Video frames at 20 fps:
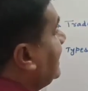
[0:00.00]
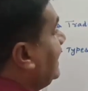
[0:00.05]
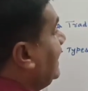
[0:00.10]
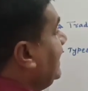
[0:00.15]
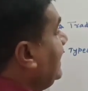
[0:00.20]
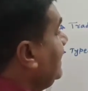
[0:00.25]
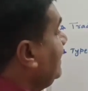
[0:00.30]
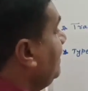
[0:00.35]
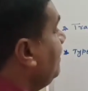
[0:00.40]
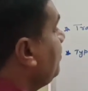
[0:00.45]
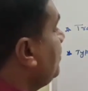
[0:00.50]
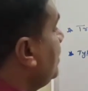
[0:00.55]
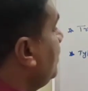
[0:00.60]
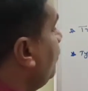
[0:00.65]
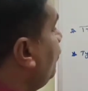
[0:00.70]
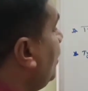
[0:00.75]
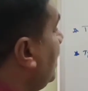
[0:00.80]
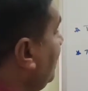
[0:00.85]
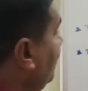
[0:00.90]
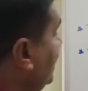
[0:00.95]
trade,
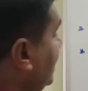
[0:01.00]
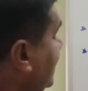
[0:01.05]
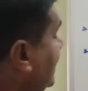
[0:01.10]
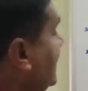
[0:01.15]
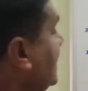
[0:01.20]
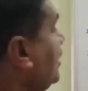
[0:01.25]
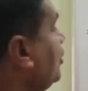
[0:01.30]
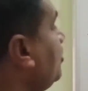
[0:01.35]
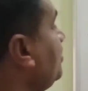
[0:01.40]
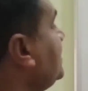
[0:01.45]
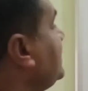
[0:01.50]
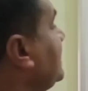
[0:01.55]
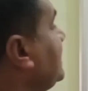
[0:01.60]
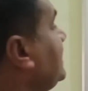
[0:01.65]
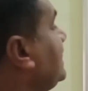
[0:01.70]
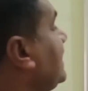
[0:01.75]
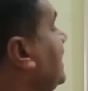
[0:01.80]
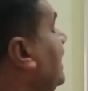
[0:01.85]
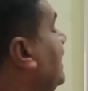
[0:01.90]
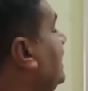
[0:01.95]
for within a
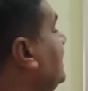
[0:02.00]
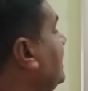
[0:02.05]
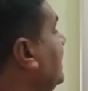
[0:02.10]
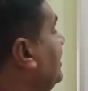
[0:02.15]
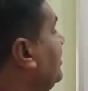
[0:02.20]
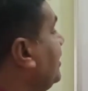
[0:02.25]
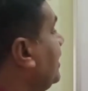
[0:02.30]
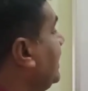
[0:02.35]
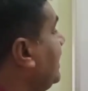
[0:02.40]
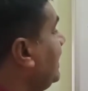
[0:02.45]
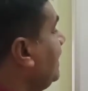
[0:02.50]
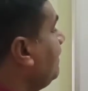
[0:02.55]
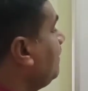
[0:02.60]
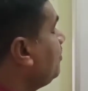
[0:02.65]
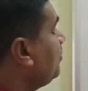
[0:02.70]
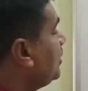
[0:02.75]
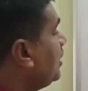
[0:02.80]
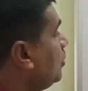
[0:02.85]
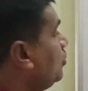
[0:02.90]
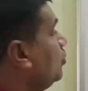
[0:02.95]
domestic territory,
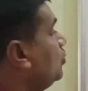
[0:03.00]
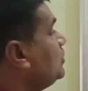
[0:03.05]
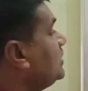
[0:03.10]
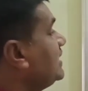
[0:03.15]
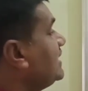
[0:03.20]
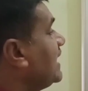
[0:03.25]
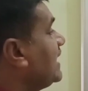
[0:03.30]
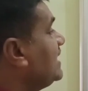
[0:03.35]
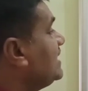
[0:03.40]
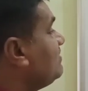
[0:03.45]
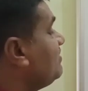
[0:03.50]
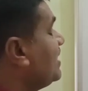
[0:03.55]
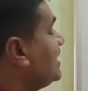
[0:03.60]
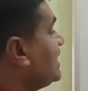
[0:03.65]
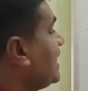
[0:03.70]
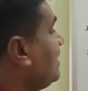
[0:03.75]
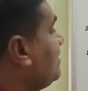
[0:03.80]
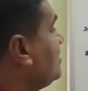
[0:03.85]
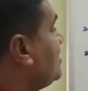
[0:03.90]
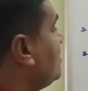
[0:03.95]
the goods and
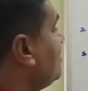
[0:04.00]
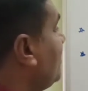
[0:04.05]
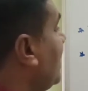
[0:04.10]
services